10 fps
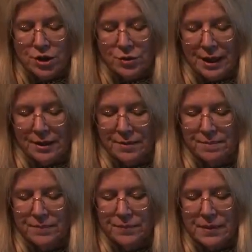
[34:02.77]
drink.
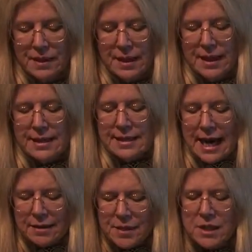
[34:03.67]
Take me